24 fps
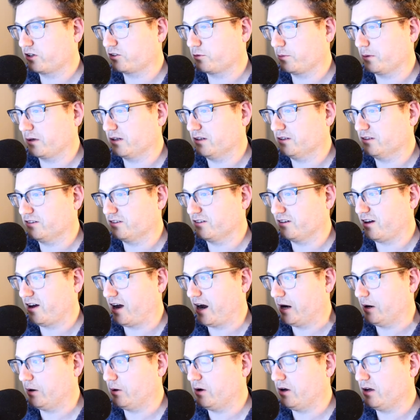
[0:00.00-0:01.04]
because
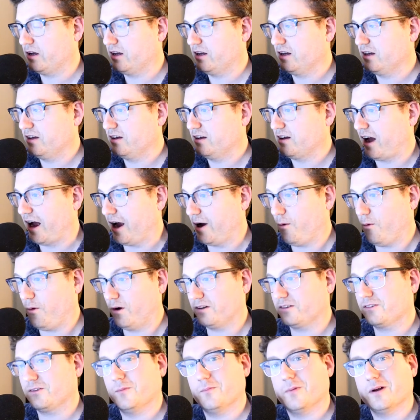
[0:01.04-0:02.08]
I want
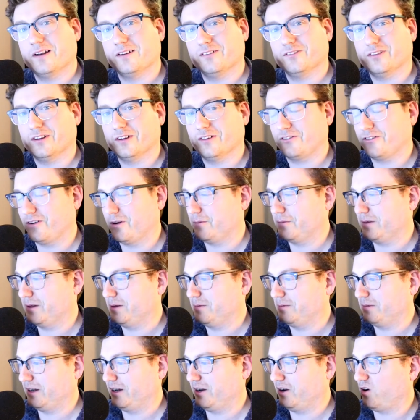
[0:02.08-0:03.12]
to benefit from them.
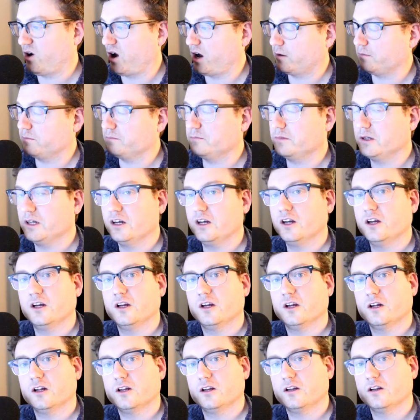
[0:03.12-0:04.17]
You know, I'm
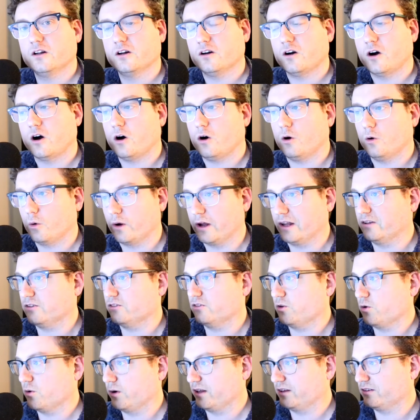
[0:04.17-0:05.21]
always
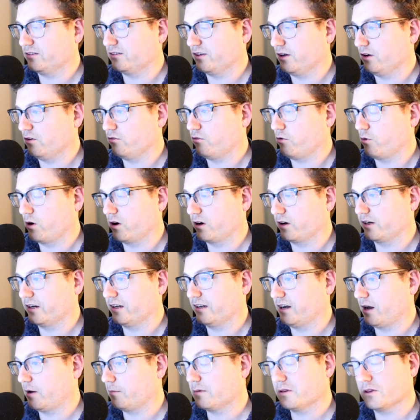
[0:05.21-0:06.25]
doing self-work and
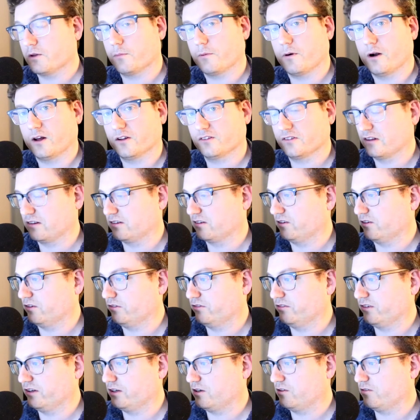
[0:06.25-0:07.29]
I'm in the process of
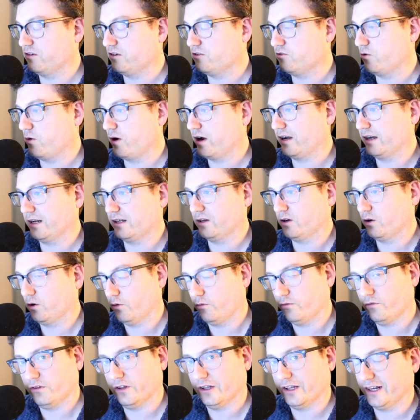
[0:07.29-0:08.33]
individuating,
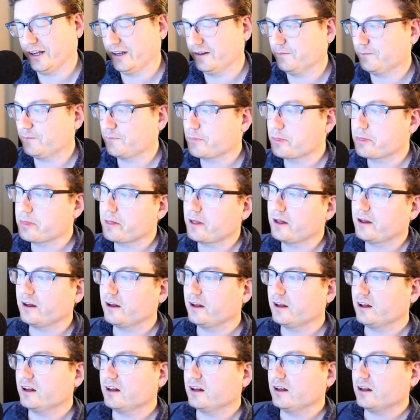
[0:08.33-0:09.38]
hopefully.
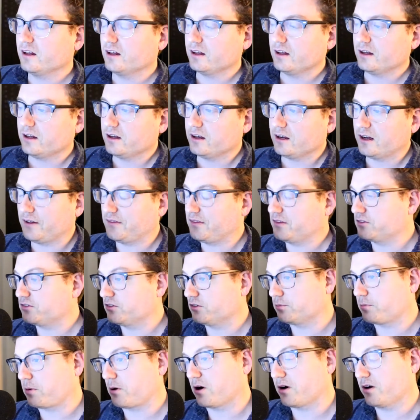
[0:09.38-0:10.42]
And this is
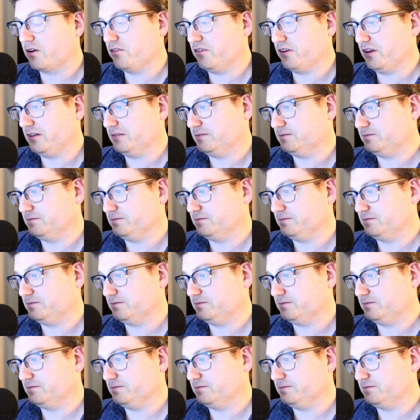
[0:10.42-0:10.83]
part of it.